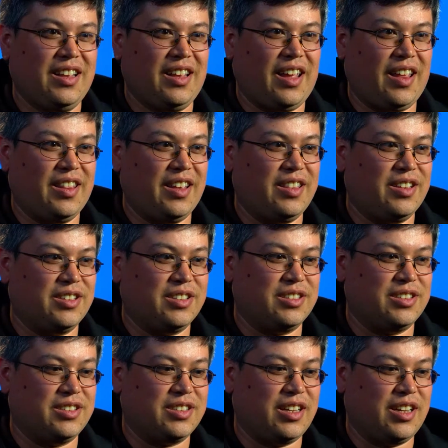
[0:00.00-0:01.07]
And then
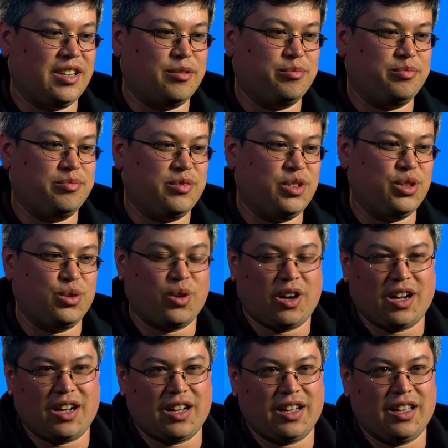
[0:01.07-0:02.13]
there's
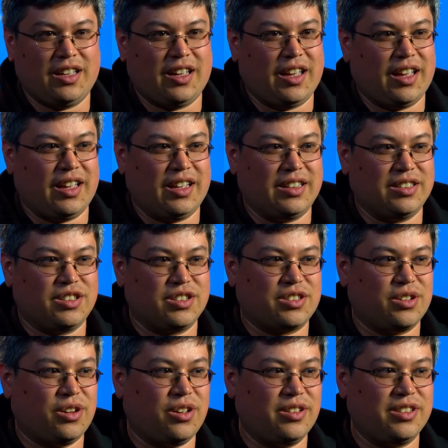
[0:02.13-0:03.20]
UI and
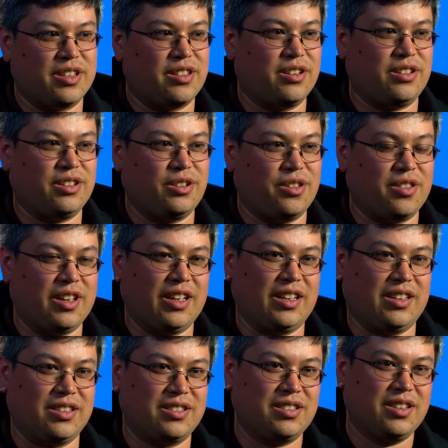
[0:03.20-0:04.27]
just all these other little
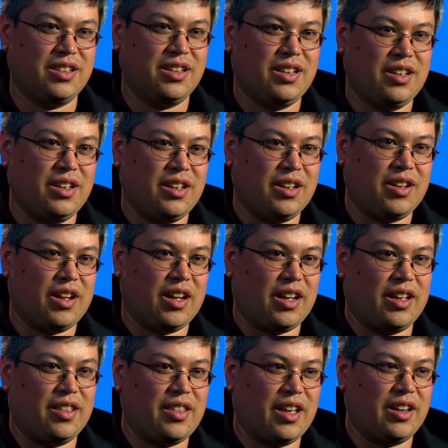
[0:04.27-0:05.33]
things
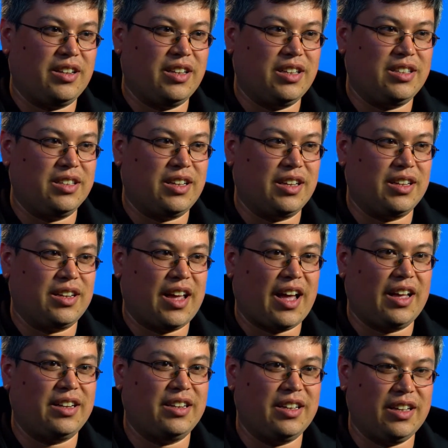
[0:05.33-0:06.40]
that need to get
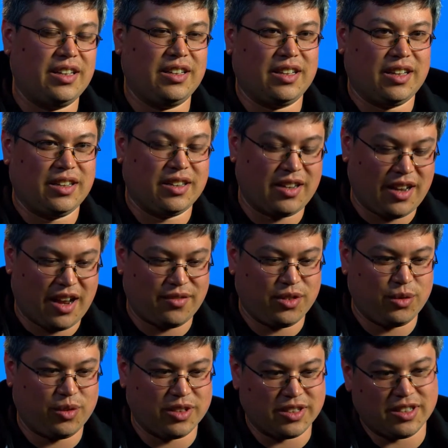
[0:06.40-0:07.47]
added in and
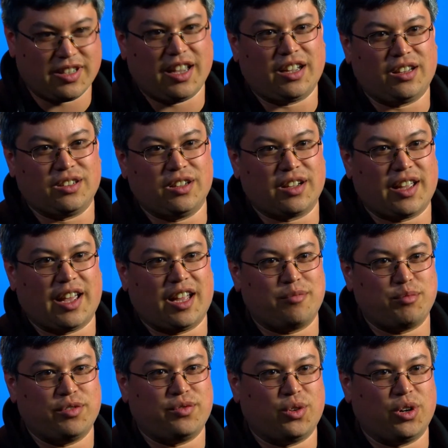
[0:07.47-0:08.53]
everyone to take a look
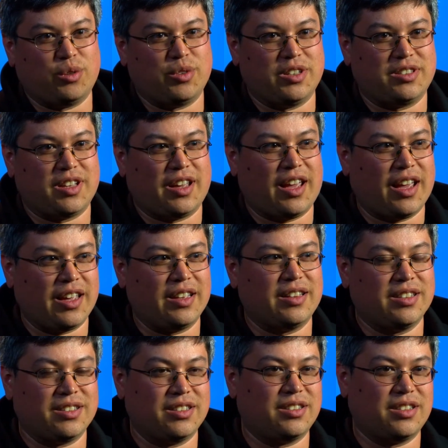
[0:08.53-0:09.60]
at before we say, hey,
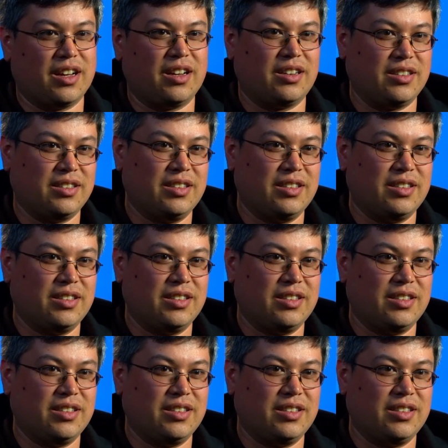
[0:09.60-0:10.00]
this is done.